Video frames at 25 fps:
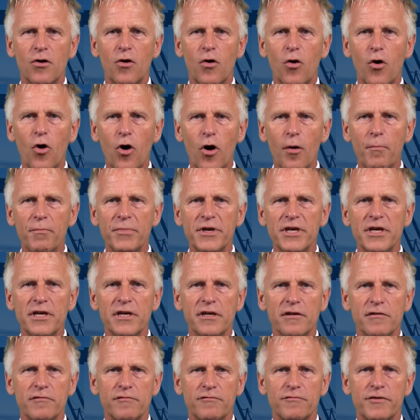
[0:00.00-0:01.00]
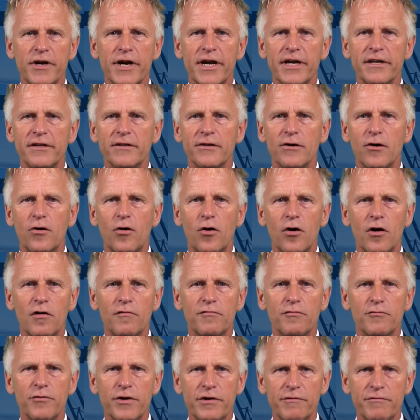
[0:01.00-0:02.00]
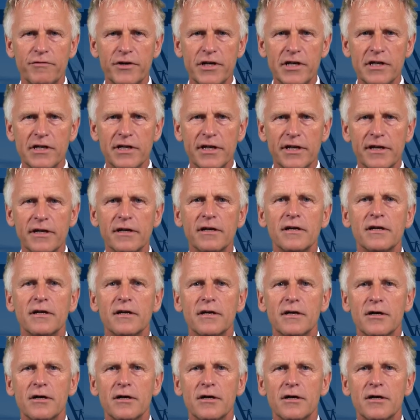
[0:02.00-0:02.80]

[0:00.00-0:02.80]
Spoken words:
or being afraid of revealing